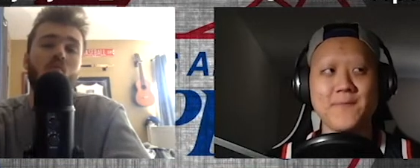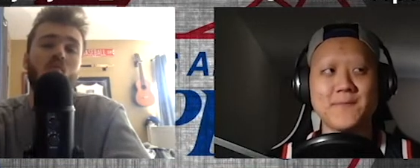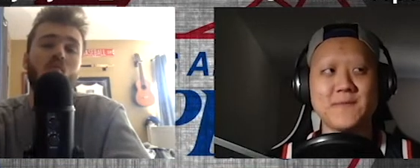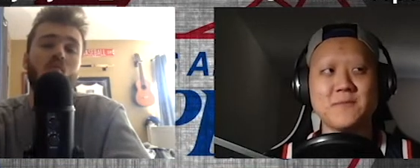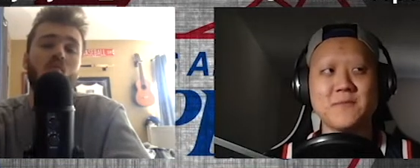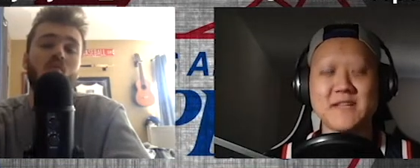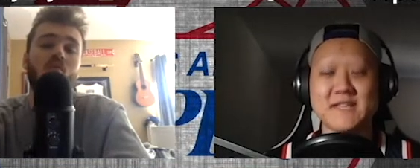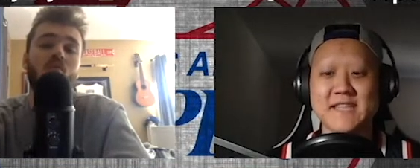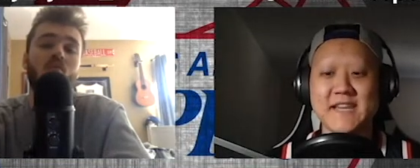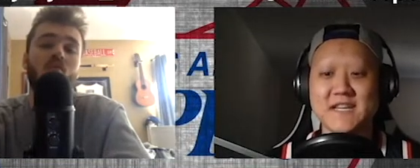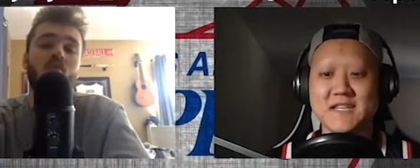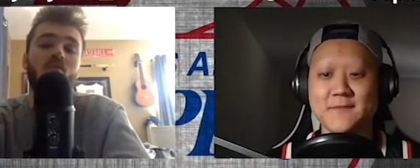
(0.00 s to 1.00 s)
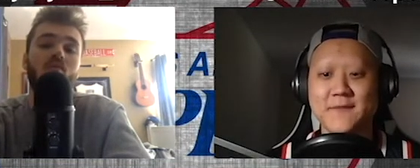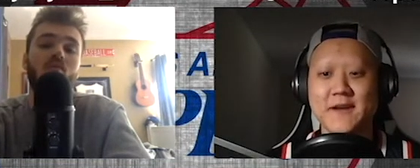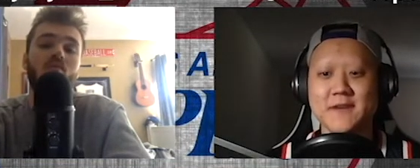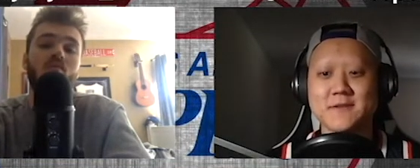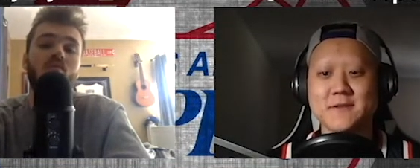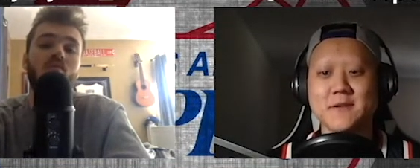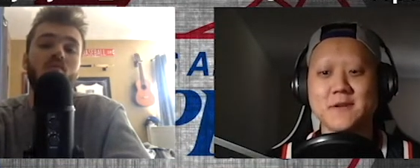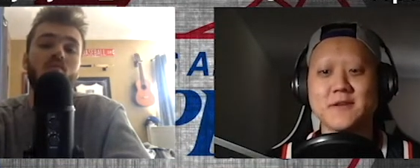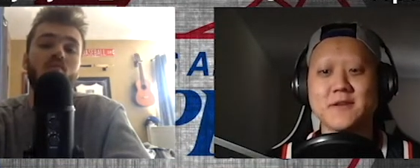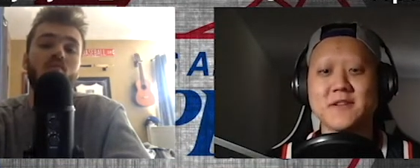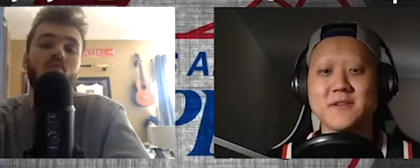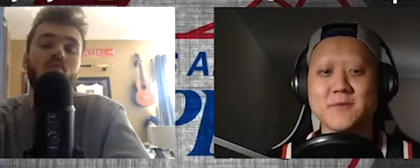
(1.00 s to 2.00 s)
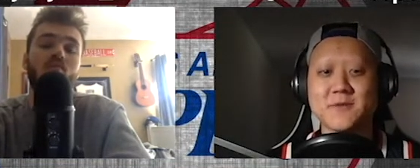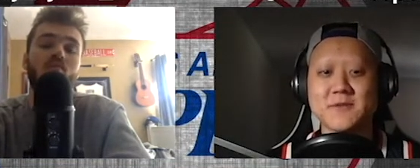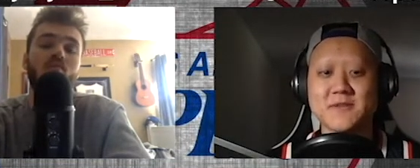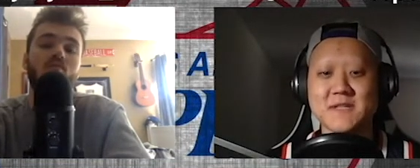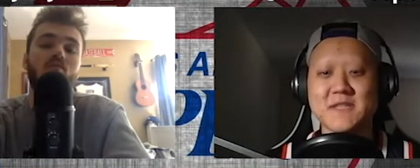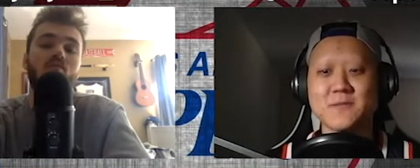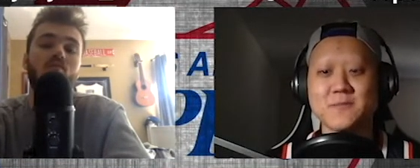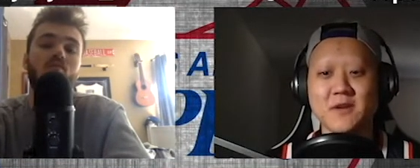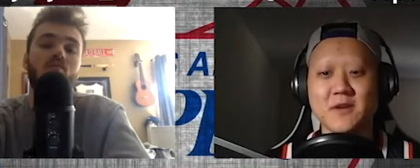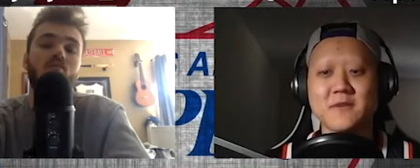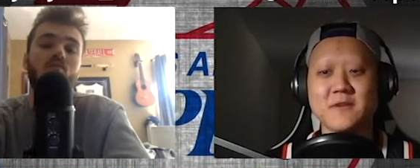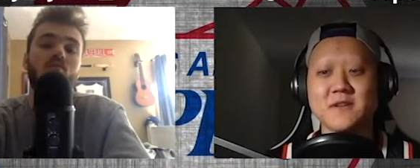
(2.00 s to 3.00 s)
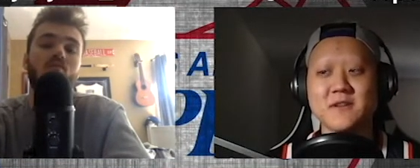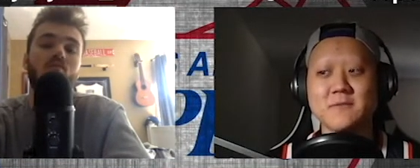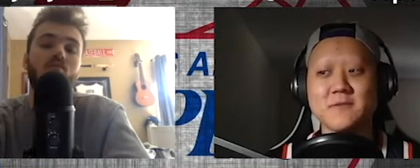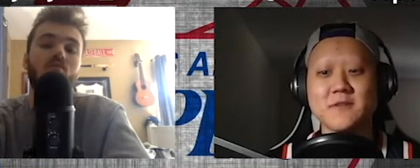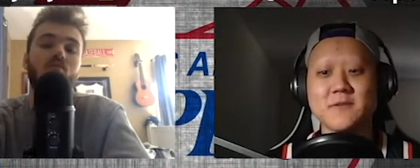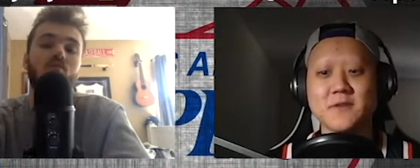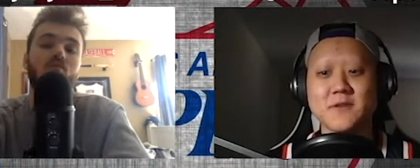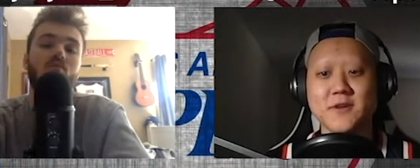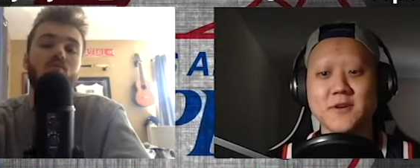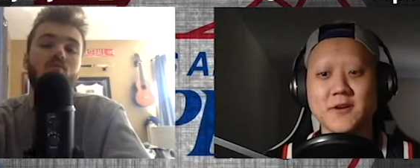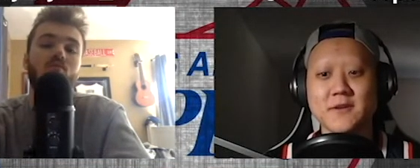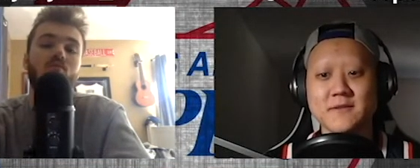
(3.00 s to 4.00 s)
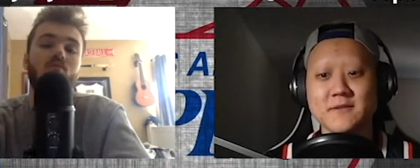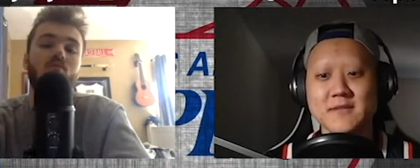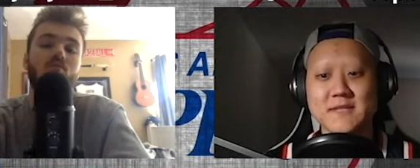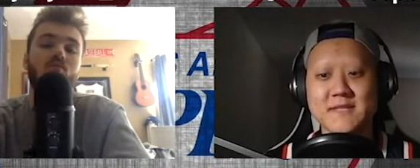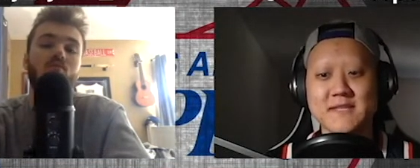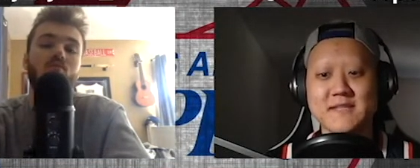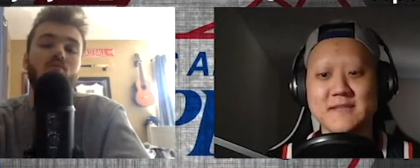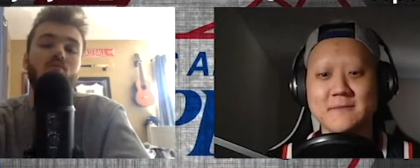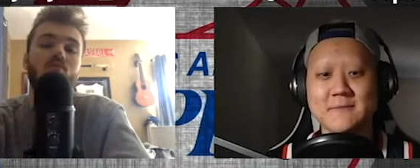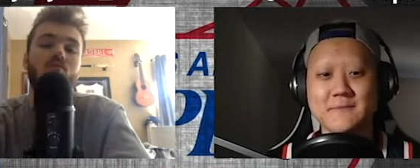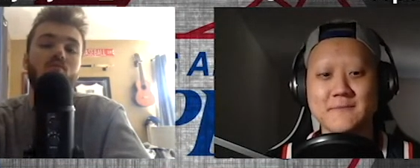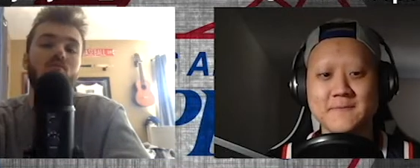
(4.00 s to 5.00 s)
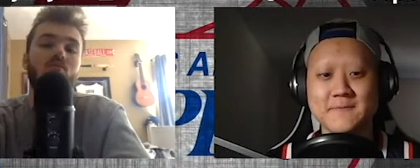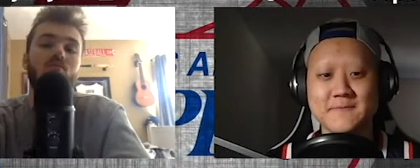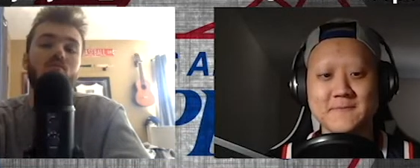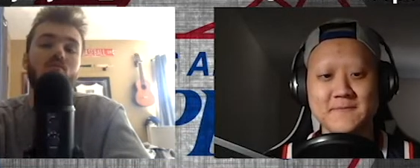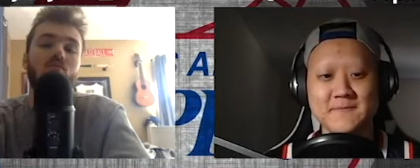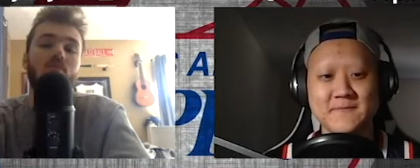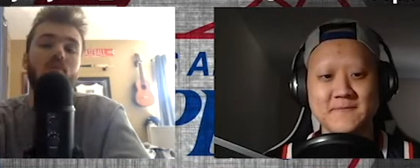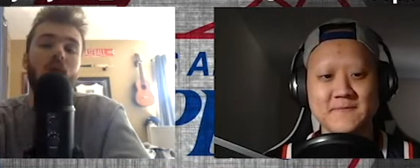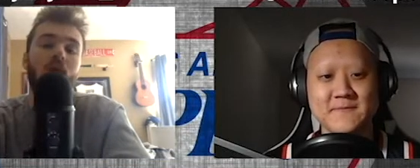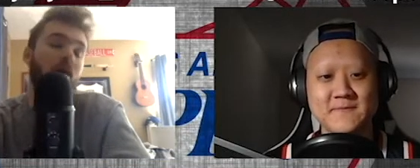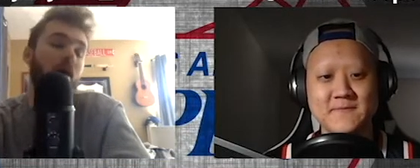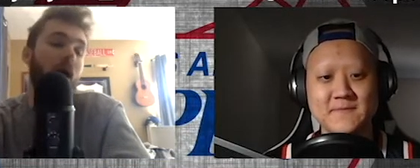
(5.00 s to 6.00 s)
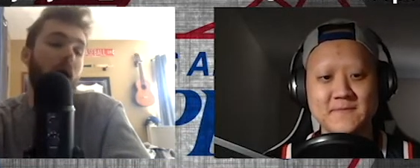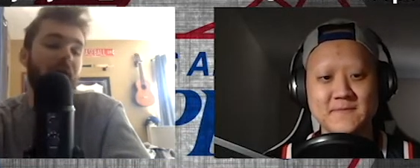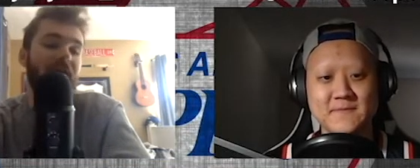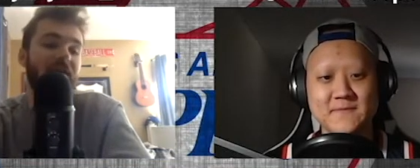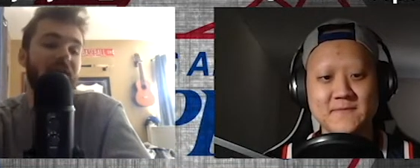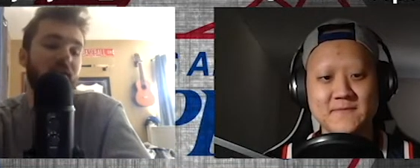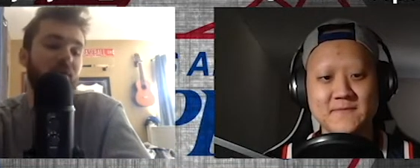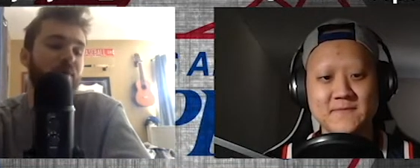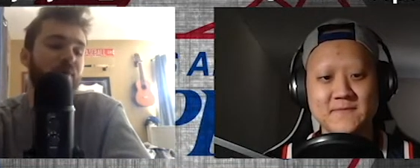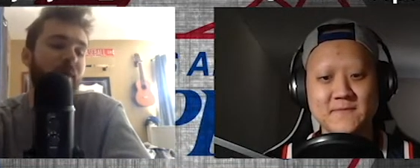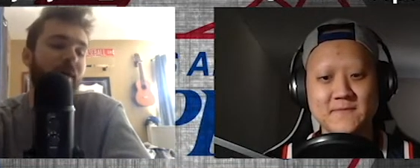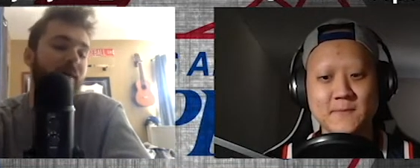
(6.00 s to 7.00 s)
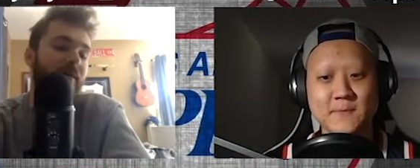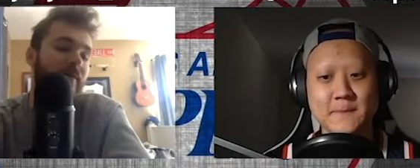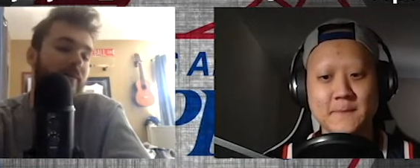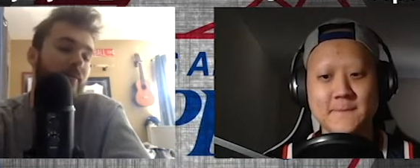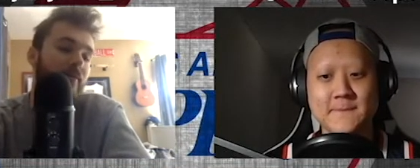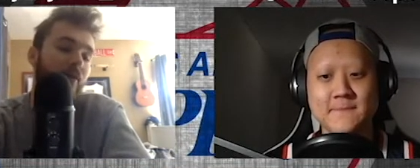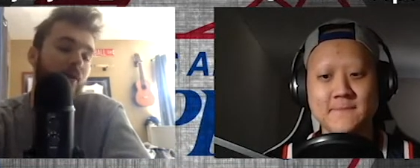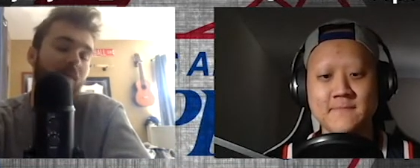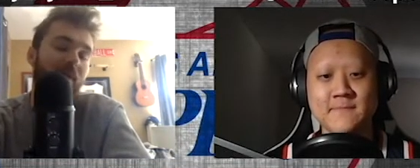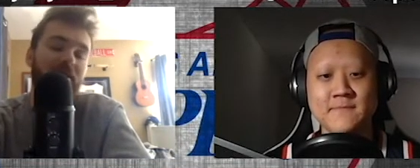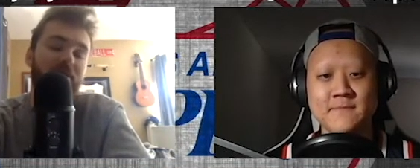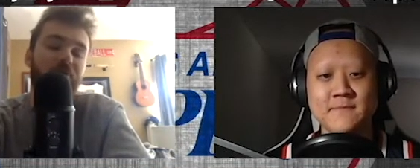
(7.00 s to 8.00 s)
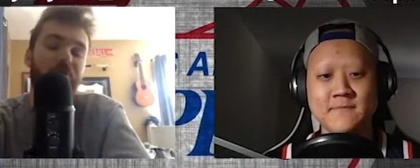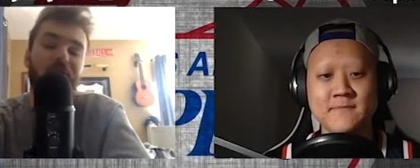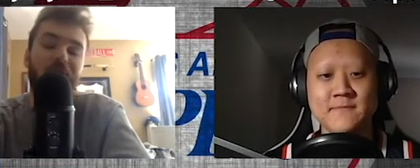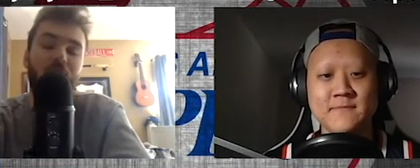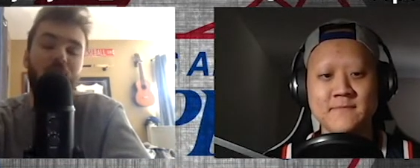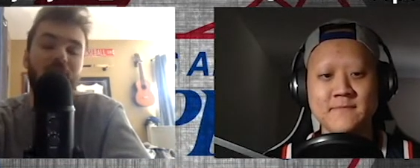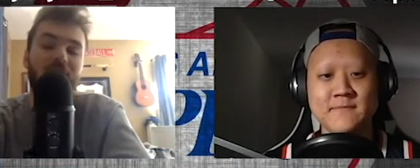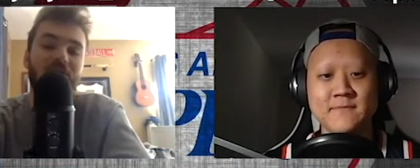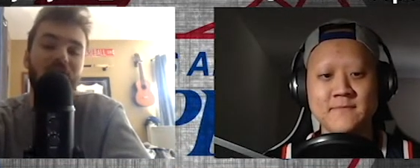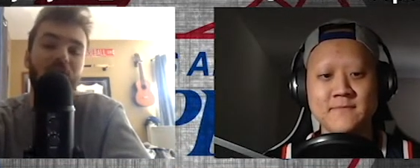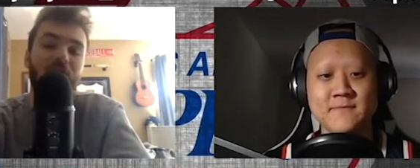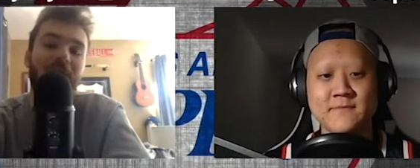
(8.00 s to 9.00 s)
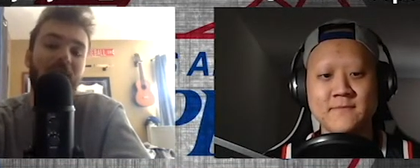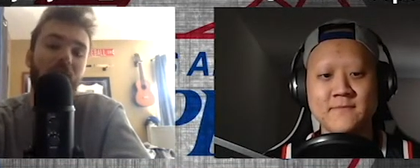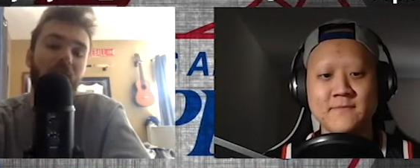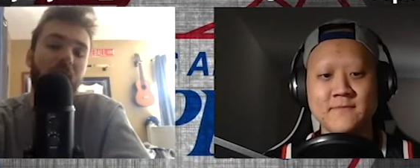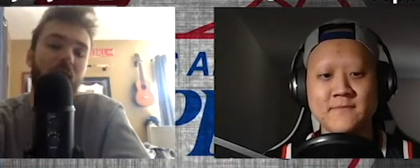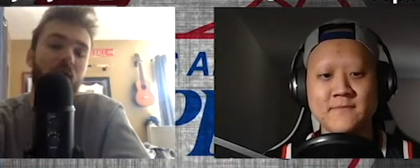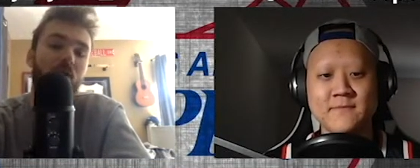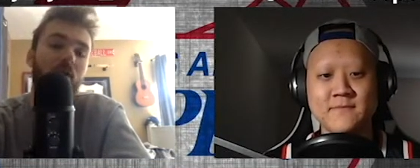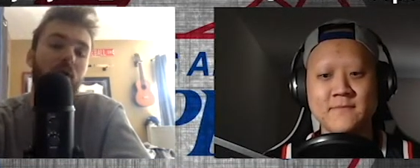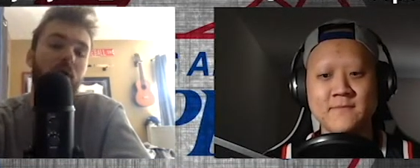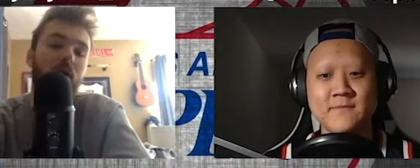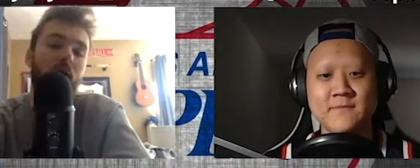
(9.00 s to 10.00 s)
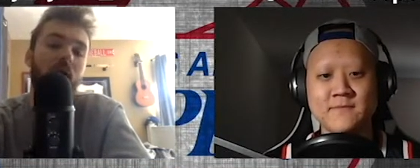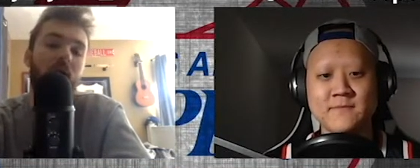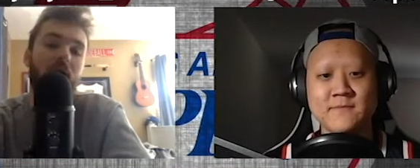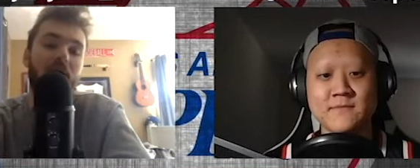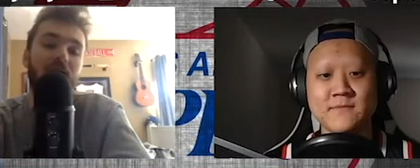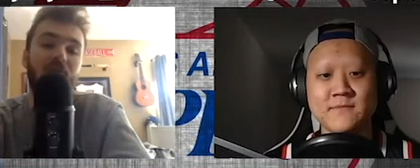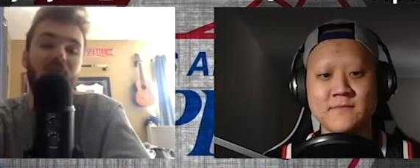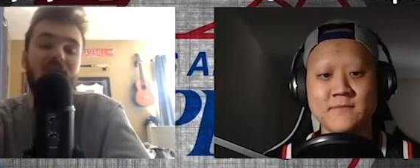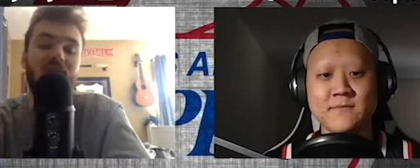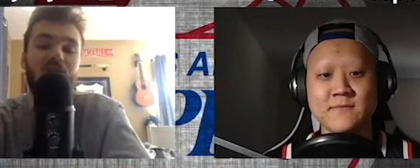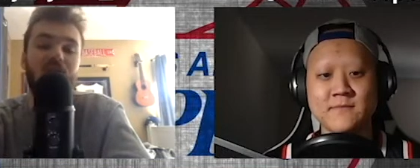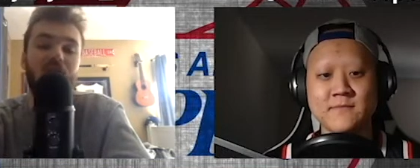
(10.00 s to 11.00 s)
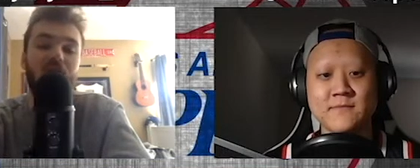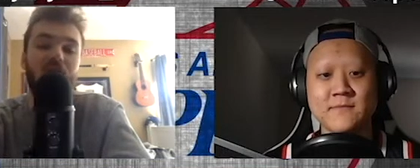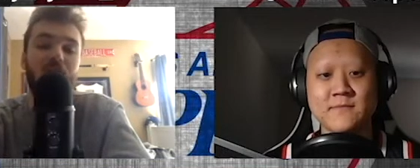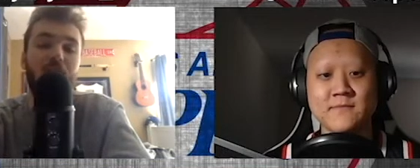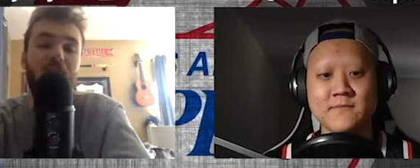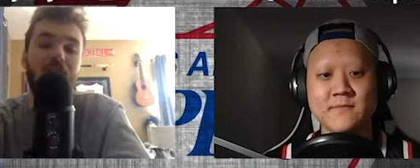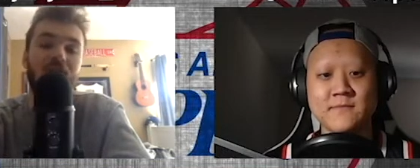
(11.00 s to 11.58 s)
Speaker 1: the biggest X factor on the Clippers is probably going to be Luke Kennard this season.
Speaker 2: Yeah, I think he's going to be big. And going back to one of the points that you made about uh, the potential bench